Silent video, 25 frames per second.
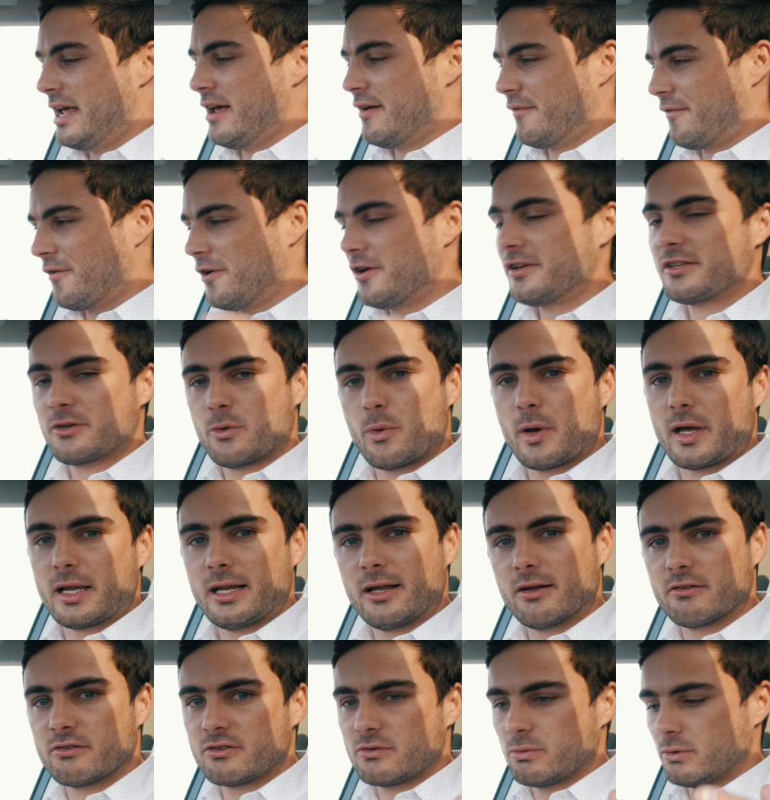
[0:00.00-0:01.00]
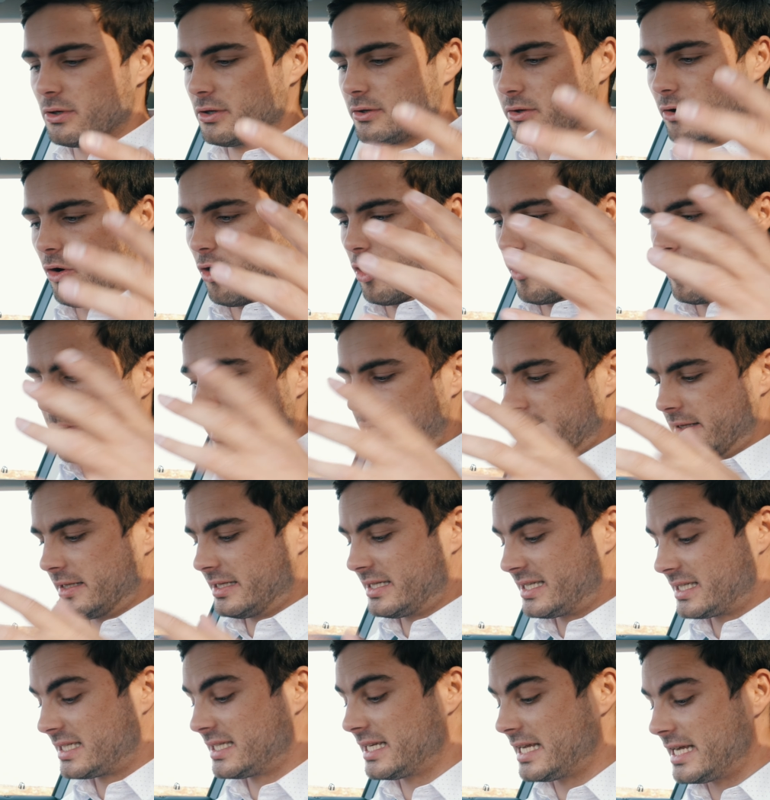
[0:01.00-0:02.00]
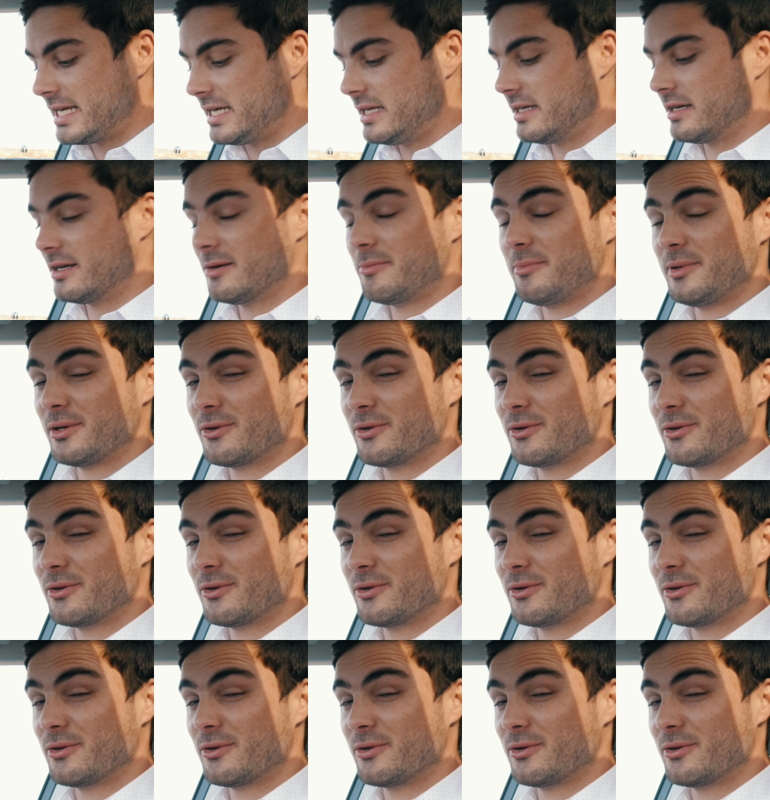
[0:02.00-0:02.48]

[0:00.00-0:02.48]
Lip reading: first, quickly, I just want to talk about the seat,